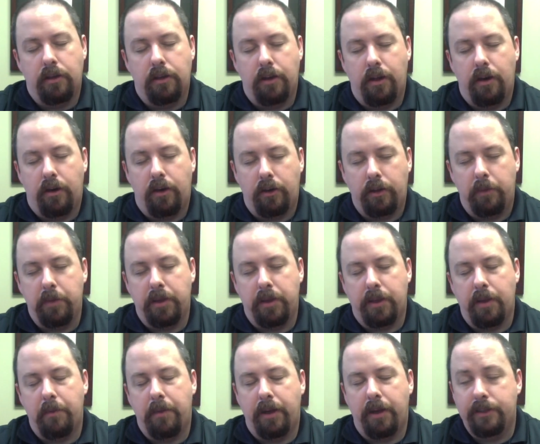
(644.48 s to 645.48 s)
an argument
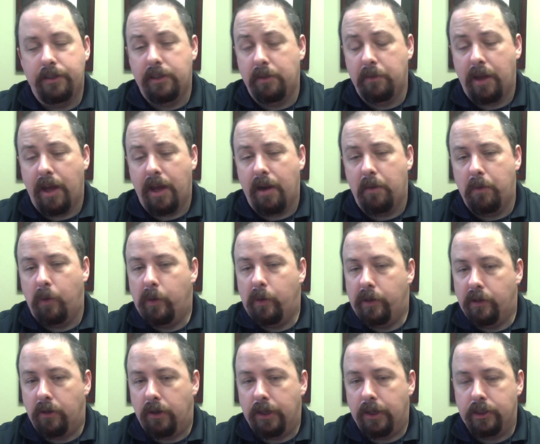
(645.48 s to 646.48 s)
that might seem kind of
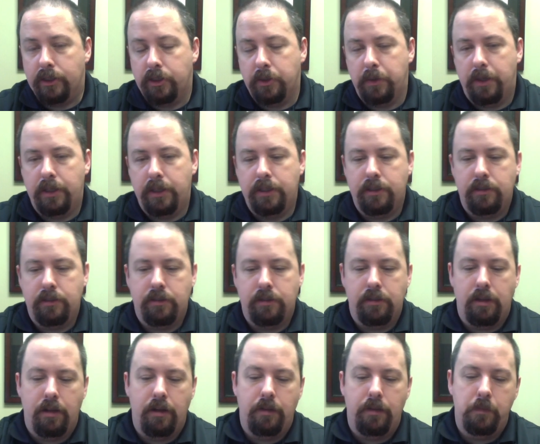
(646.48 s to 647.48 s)
bewildering to us,
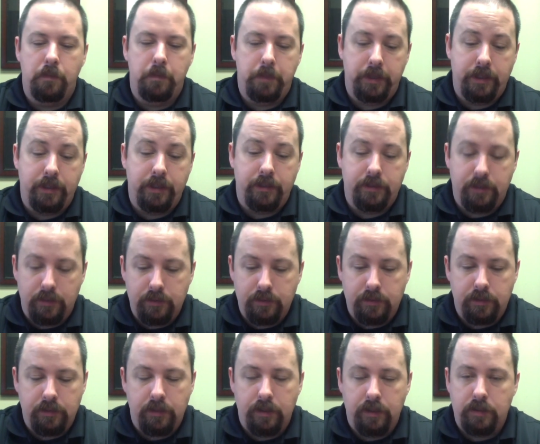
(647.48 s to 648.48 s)
um, but this
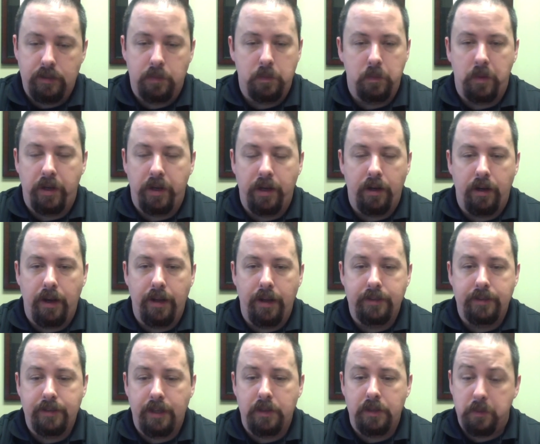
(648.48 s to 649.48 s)
is this is what
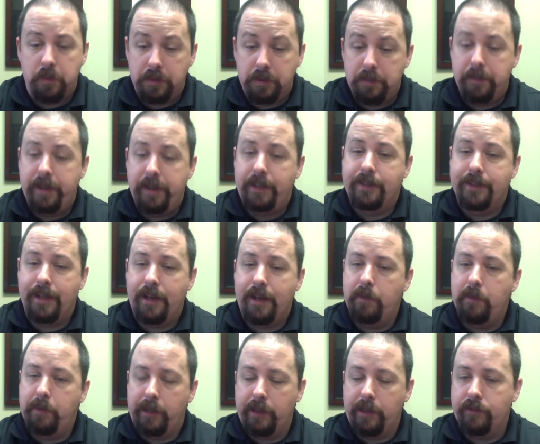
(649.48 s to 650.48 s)
Irenaeus says, which means that he
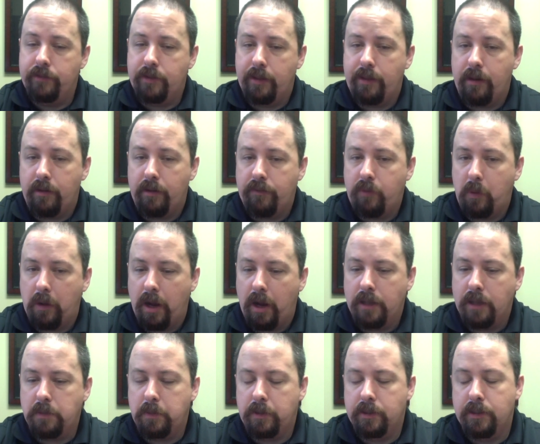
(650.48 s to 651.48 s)
believes that there are four
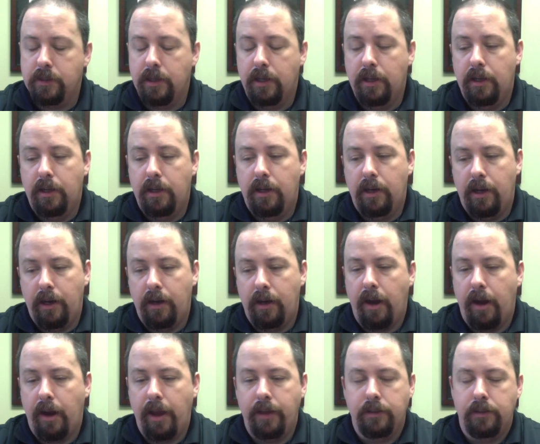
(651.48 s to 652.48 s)
Gospels.
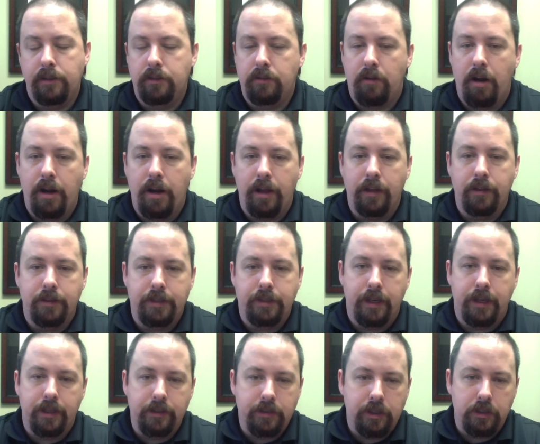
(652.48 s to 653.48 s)
Irenaeus is writing in the
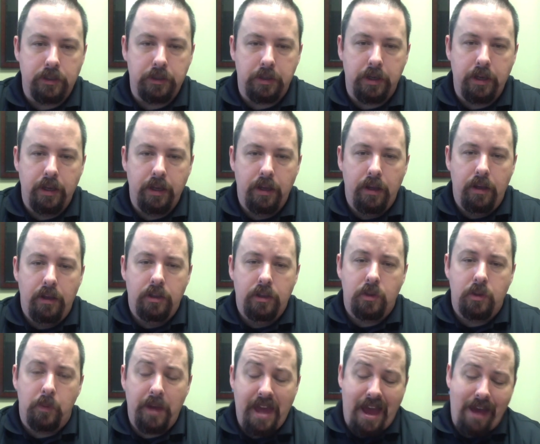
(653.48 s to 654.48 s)
second century,
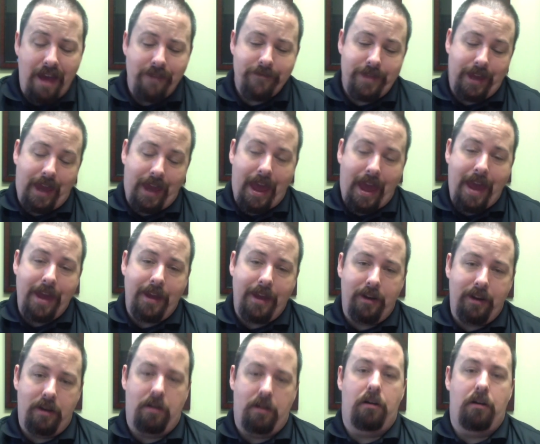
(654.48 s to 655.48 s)
so we have the
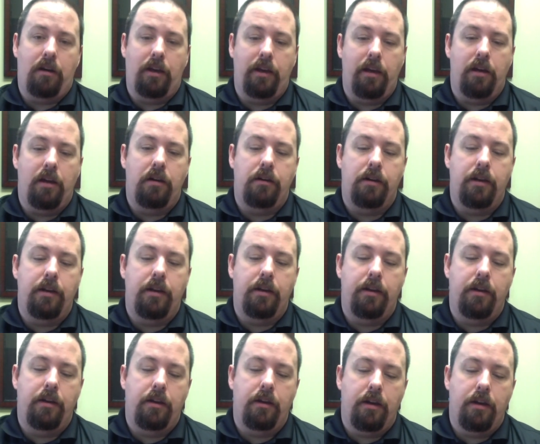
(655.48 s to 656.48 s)
canon early on,
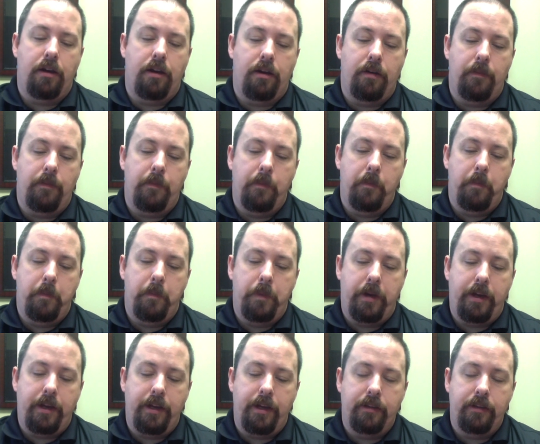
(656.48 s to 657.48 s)
uh,
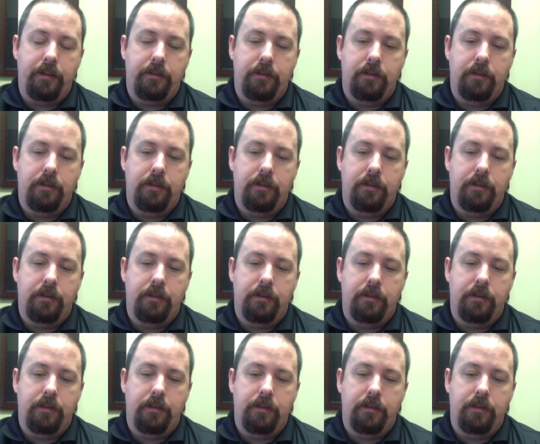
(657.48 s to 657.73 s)
but